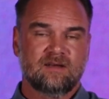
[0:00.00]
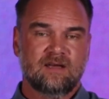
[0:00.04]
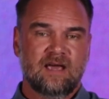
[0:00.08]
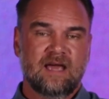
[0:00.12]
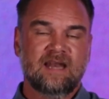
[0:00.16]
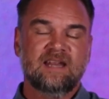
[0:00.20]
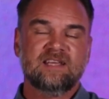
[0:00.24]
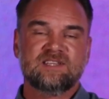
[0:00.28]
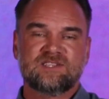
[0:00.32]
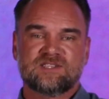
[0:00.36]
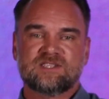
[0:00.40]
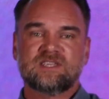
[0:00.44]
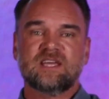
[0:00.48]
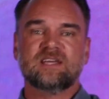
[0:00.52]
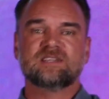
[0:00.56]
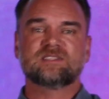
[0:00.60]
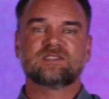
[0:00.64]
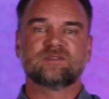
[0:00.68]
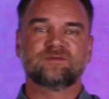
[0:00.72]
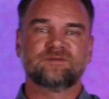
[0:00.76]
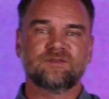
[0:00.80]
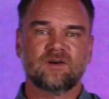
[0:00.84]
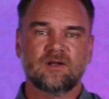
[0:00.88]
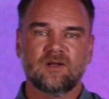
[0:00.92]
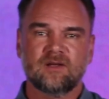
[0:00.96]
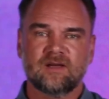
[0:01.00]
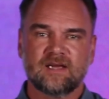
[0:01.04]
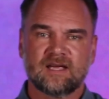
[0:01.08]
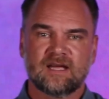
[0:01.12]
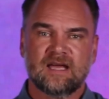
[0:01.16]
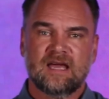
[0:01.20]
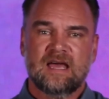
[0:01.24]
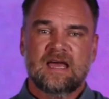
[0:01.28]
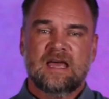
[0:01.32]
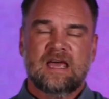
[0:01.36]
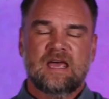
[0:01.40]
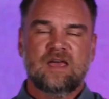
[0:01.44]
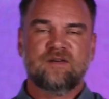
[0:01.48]
And he says the following:
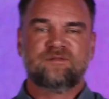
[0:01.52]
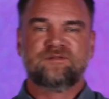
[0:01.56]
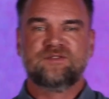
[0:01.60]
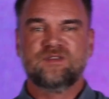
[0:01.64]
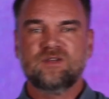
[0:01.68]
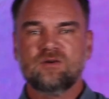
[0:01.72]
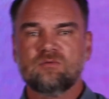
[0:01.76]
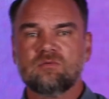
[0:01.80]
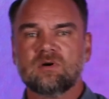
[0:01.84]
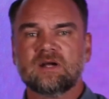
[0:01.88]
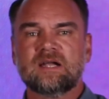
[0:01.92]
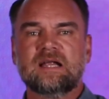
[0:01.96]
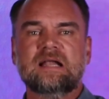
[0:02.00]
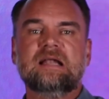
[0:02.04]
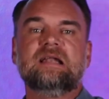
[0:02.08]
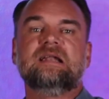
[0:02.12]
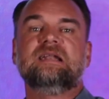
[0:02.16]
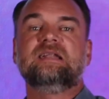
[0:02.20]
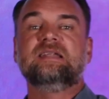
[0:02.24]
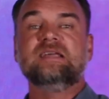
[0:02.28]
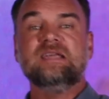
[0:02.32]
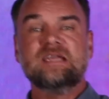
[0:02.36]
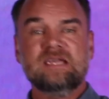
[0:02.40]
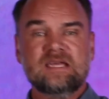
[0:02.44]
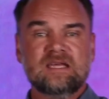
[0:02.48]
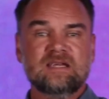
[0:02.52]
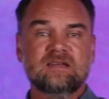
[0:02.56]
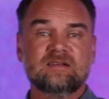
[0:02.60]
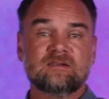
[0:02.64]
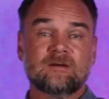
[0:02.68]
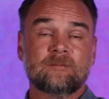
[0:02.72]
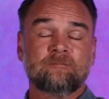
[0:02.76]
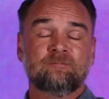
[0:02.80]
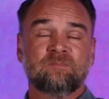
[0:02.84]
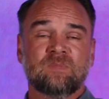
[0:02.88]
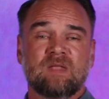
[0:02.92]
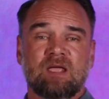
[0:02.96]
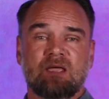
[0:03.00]
if you want to lead
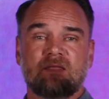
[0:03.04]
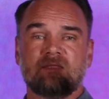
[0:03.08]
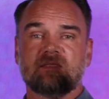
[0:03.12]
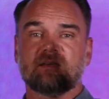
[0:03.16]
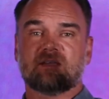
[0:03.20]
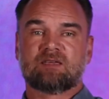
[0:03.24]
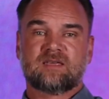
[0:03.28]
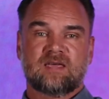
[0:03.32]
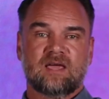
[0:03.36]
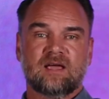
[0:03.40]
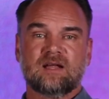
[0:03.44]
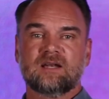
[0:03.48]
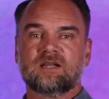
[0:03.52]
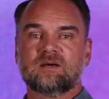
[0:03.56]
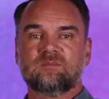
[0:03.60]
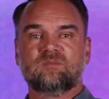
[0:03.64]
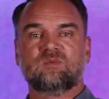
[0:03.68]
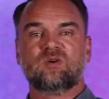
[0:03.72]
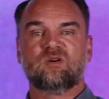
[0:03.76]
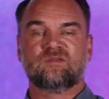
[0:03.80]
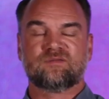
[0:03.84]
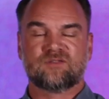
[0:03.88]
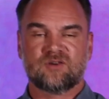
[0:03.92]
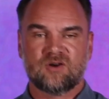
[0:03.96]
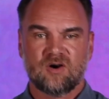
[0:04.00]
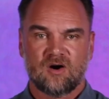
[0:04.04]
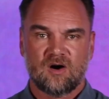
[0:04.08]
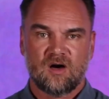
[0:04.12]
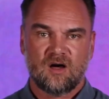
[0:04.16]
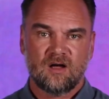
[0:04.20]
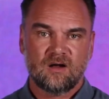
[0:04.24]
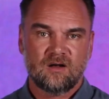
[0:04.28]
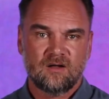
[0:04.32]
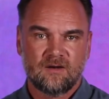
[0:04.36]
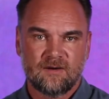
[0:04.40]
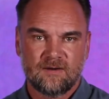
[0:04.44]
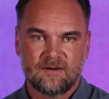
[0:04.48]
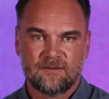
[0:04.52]
in the kingdom of
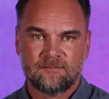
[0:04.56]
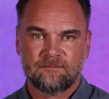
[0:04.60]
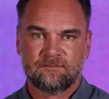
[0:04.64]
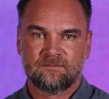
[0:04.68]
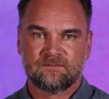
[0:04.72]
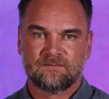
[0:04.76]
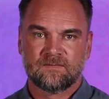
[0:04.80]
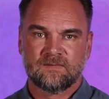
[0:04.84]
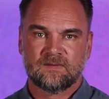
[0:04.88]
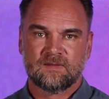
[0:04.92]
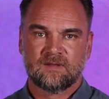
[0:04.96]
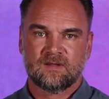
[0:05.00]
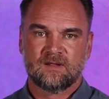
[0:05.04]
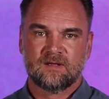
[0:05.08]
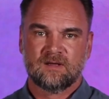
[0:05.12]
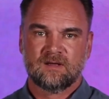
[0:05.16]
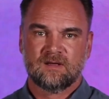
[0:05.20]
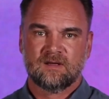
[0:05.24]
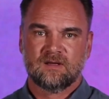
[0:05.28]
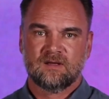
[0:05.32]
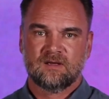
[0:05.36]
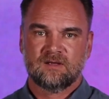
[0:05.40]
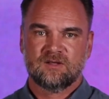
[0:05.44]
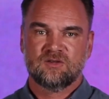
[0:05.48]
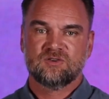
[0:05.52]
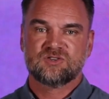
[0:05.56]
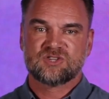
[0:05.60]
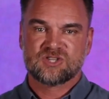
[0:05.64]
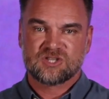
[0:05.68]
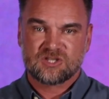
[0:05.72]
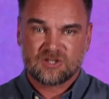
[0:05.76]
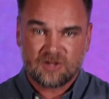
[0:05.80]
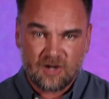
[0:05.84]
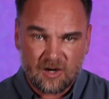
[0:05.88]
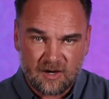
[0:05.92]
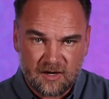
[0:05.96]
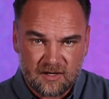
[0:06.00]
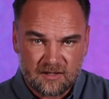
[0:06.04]
God, you
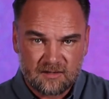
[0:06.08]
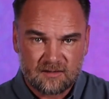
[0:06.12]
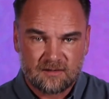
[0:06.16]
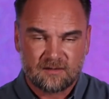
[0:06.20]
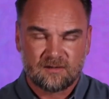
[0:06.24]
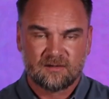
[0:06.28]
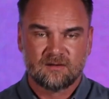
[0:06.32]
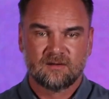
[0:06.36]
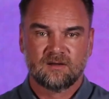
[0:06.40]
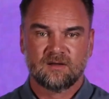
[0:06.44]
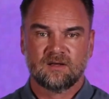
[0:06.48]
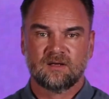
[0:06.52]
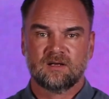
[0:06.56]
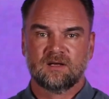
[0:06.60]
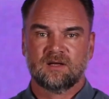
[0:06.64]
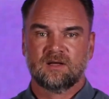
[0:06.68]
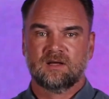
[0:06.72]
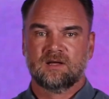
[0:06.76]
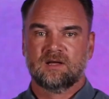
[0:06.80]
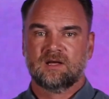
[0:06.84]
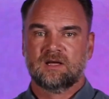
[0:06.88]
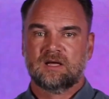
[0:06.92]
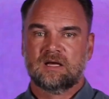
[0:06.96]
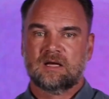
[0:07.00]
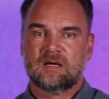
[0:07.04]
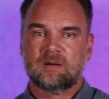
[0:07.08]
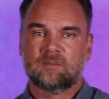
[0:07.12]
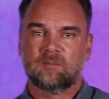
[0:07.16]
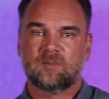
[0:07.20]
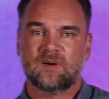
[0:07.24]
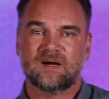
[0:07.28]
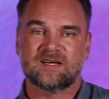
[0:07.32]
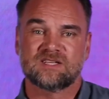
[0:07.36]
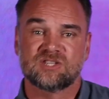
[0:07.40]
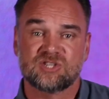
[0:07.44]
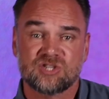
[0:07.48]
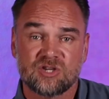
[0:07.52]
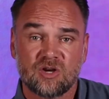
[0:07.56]
start
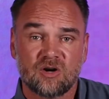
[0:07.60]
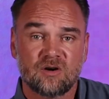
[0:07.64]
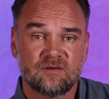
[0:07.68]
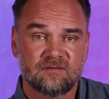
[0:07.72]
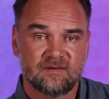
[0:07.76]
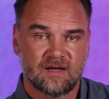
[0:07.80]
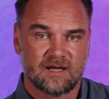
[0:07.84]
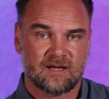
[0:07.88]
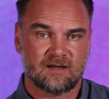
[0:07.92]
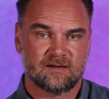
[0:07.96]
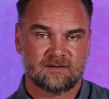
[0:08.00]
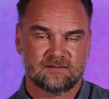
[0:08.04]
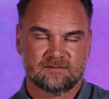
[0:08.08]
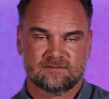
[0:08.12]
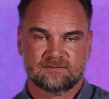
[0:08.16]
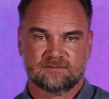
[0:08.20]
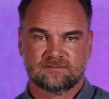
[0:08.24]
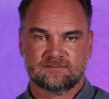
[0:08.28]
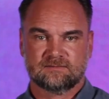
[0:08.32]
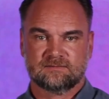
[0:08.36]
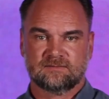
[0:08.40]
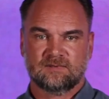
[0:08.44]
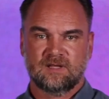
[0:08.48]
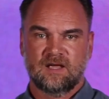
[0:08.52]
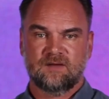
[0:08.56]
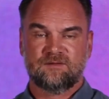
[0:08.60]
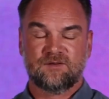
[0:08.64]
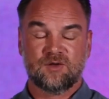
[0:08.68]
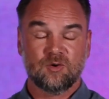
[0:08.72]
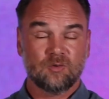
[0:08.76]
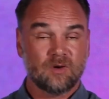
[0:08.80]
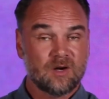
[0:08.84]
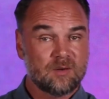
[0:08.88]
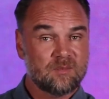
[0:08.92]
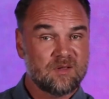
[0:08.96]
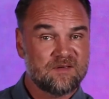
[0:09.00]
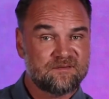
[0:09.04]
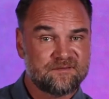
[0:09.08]
by serving. If you
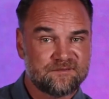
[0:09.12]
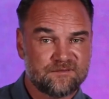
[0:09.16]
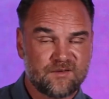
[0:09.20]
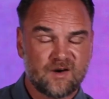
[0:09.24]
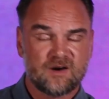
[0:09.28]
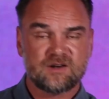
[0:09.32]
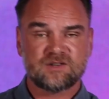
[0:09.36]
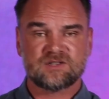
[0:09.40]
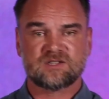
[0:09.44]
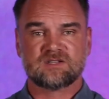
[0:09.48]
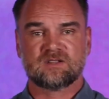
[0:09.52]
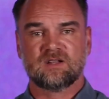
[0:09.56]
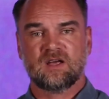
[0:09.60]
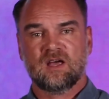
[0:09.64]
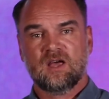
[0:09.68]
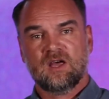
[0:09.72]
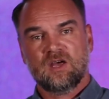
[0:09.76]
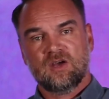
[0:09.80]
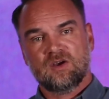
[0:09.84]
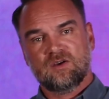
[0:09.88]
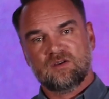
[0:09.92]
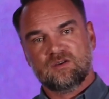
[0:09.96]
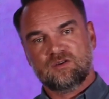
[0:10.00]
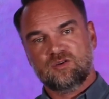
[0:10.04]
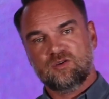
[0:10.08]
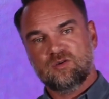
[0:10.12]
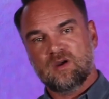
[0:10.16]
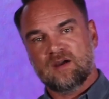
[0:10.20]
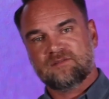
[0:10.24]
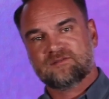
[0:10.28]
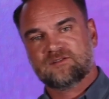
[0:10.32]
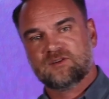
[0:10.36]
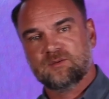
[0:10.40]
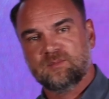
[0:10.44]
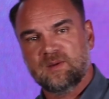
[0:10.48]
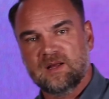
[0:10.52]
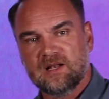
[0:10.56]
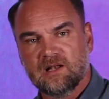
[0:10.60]
want to be first, you
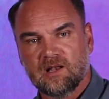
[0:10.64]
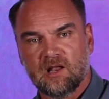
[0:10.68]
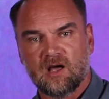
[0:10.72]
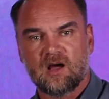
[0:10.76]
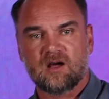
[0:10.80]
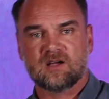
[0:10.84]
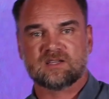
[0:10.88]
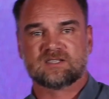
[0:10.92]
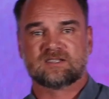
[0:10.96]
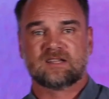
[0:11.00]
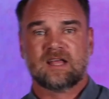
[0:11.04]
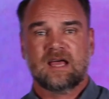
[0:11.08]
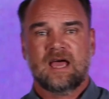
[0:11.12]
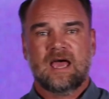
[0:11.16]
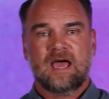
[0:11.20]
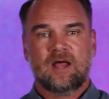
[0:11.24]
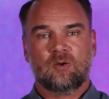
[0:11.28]
have to be last.